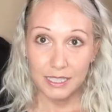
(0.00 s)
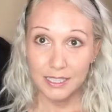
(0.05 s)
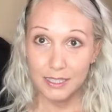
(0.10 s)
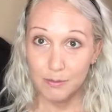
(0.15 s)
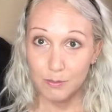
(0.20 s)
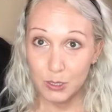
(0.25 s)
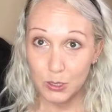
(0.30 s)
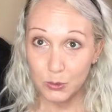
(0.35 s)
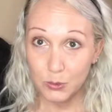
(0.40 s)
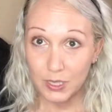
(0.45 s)

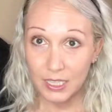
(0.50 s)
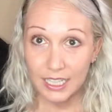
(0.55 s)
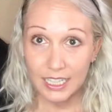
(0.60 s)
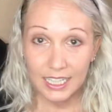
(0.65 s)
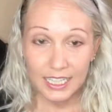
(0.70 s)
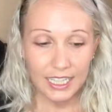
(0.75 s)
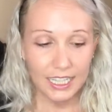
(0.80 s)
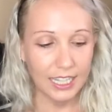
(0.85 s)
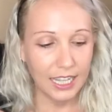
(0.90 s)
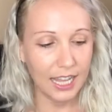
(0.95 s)
some
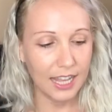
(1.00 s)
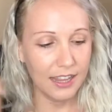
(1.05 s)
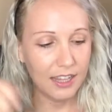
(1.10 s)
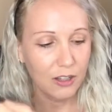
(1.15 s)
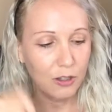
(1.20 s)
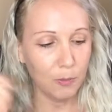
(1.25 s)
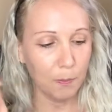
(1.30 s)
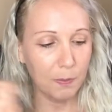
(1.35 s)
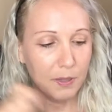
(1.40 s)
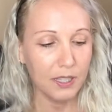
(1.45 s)
zucchini, and then
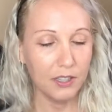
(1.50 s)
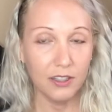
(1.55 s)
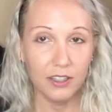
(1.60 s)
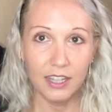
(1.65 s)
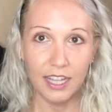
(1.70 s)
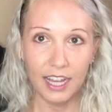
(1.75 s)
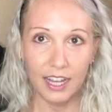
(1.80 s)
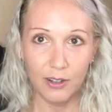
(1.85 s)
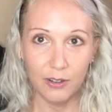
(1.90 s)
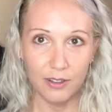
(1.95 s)
you peel
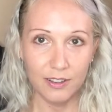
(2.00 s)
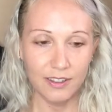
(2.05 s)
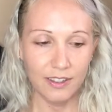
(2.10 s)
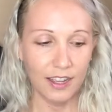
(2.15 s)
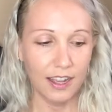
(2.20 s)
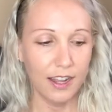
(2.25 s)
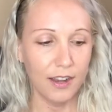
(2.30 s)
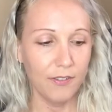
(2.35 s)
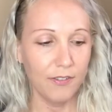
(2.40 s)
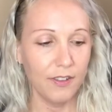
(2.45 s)
the
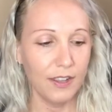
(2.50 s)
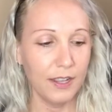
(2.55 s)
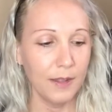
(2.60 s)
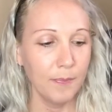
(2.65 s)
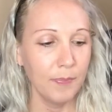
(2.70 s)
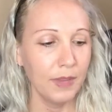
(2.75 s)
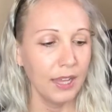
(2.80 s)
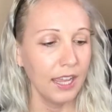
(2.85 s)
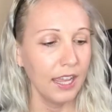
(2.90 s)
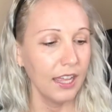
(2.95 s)
outside of it.
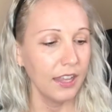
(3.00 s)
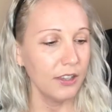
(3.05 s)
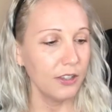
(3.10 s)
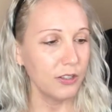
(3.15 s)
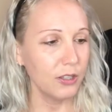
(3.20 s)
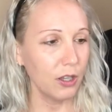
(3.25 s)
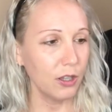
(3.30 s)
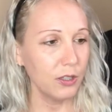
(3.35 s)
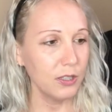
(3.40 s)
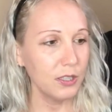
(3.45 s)
There's
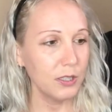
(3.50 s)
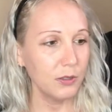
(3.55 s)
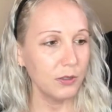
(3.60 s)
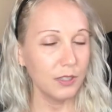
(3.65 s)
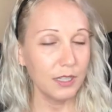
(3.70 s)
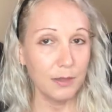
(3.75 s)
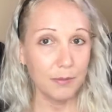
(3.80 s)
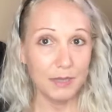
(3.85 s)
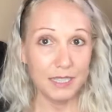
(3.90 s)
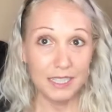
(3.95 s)
also
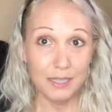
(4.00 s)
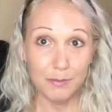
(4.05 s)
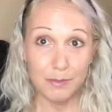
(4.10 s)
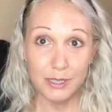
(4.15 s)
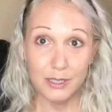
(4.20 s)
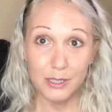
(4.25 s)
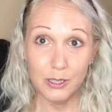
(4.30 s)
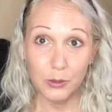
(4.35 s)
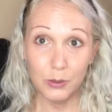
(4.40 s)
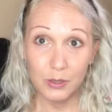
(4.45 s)
gonna be some
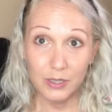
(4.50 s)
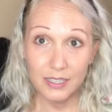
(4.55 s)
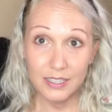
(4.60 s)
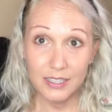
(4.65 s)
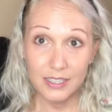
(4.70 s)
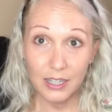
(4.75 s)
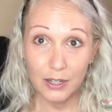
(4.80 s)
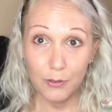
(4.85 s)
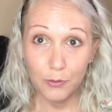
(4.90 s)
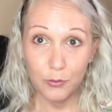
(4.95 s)
soaked
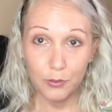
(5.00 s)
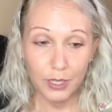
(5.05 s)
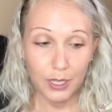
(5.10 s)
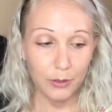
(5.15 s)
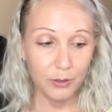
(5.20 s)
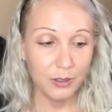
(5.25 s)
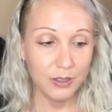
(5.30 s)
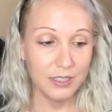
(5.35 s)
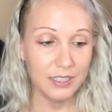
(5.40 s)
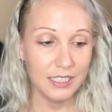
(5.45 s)

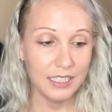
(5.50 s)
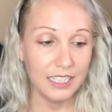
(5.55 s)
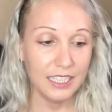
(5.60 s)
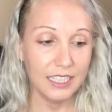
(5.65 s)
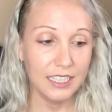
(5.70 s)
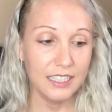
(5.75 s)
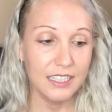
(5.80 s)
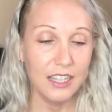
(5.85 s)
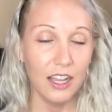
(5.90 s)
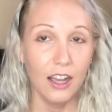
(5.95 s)
sunflower
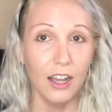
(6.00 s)
seeds.